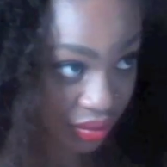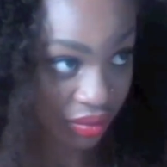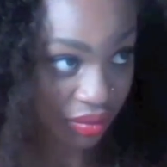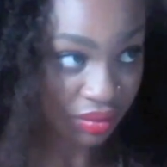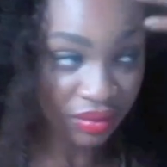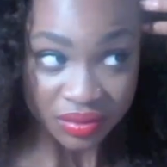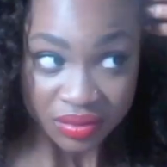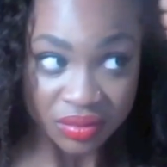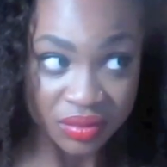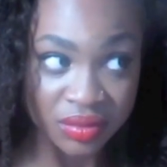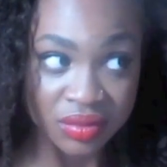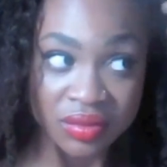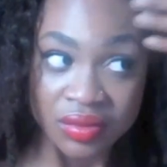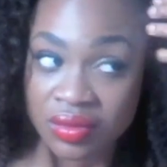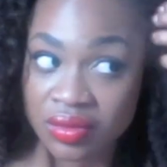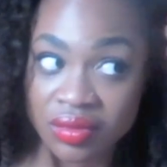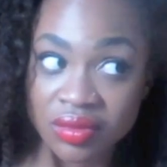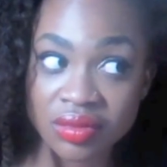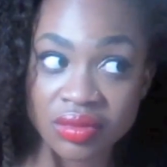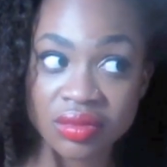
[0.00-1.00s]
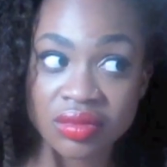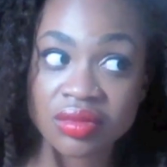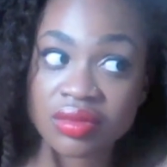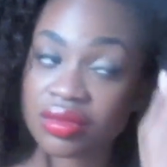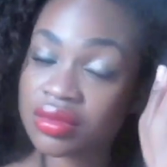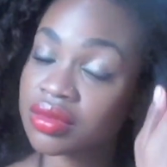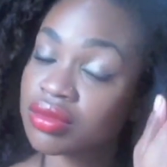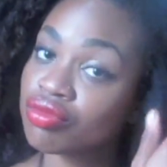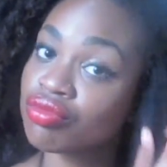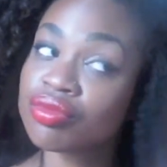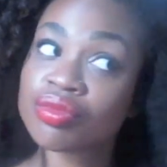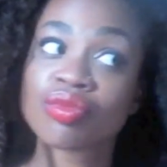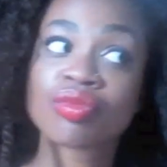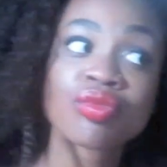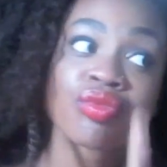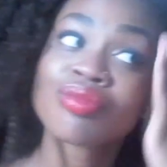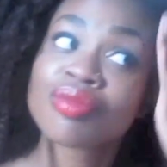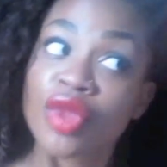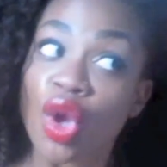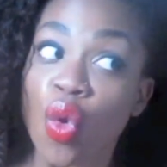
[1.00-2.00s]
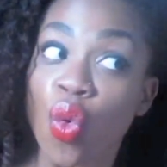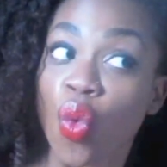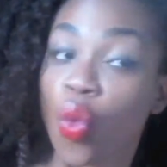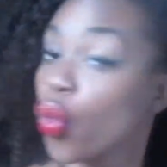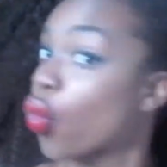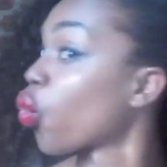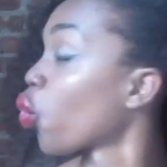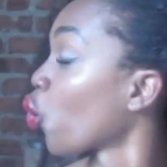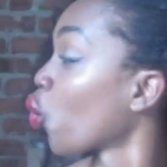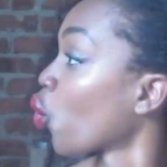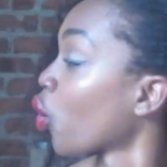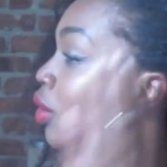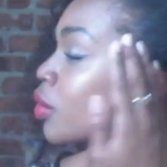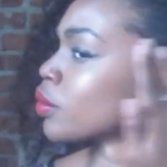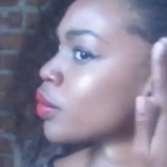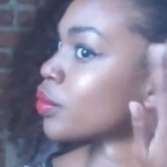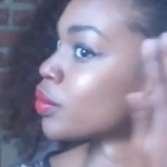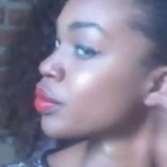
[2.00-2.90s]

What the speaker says: whatever I would do with my hair, I do with this hair. And I'm just